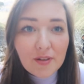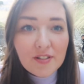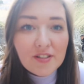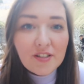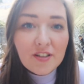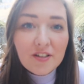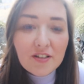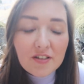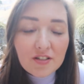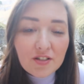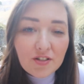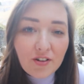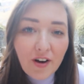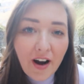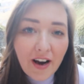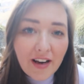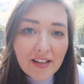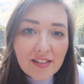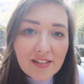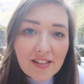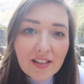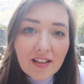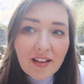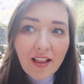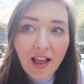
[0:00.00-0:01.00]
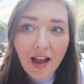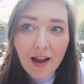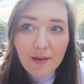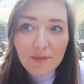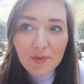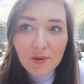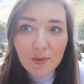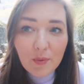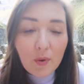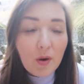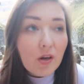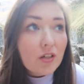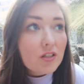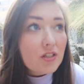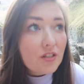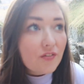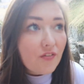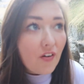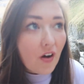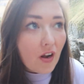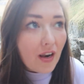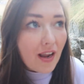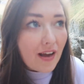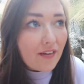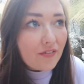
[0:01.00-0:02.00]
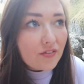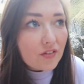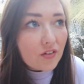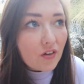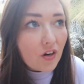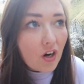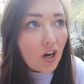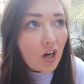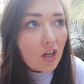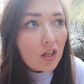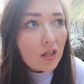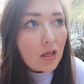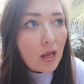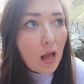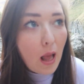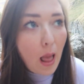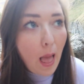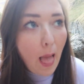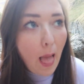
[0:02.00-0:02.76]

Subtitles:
wasn't trying to climb the waterfall after all.